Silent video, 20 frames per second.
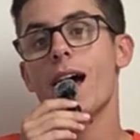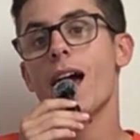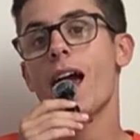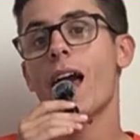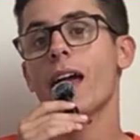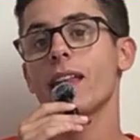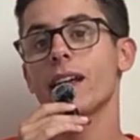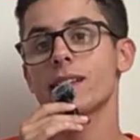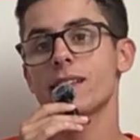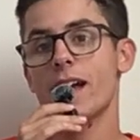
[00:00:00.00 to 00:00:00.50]

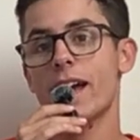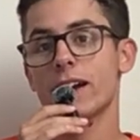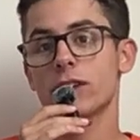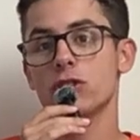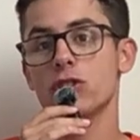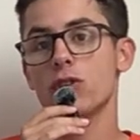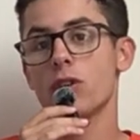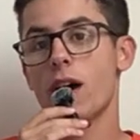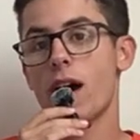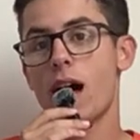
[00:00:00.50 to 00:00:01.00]
I like to
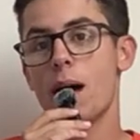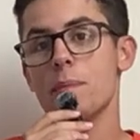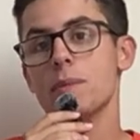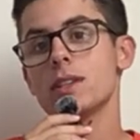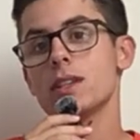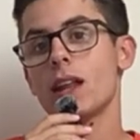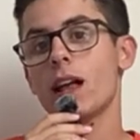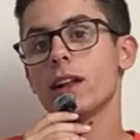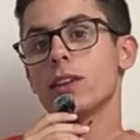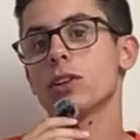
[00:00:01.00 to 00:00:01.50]
actually do the
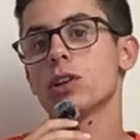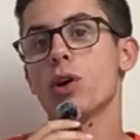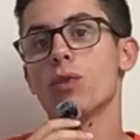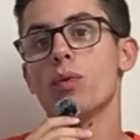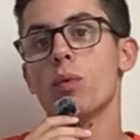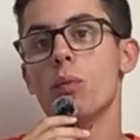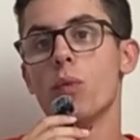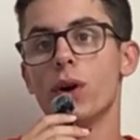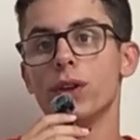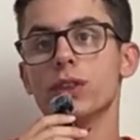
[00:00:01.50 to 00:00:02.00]
opposite. I like to go
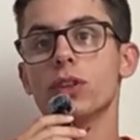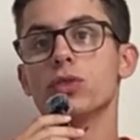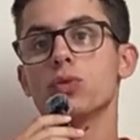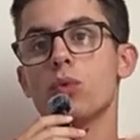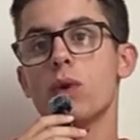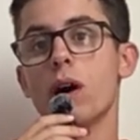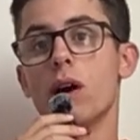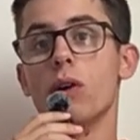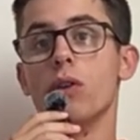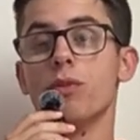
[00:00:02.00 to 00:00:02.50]
from 1 to
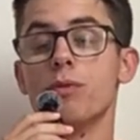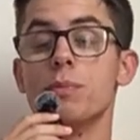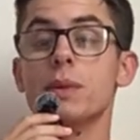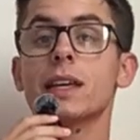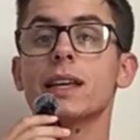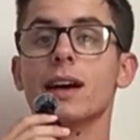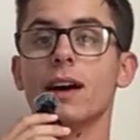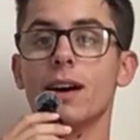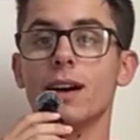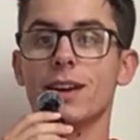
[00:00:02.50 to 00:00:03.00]
12
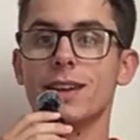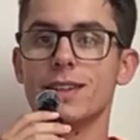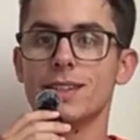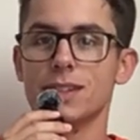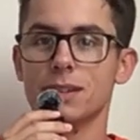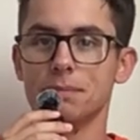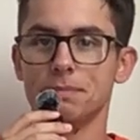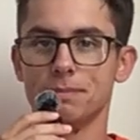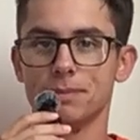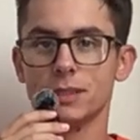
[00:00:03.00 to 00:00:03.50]

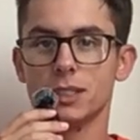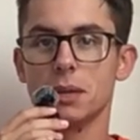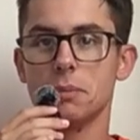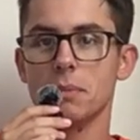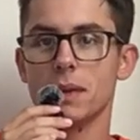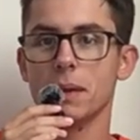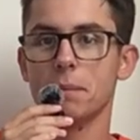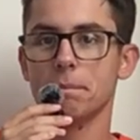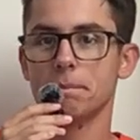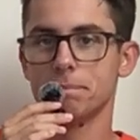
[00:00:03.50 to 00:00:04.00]
because to
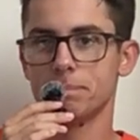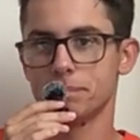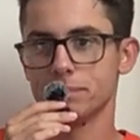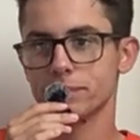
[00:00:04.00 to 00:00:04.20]
me,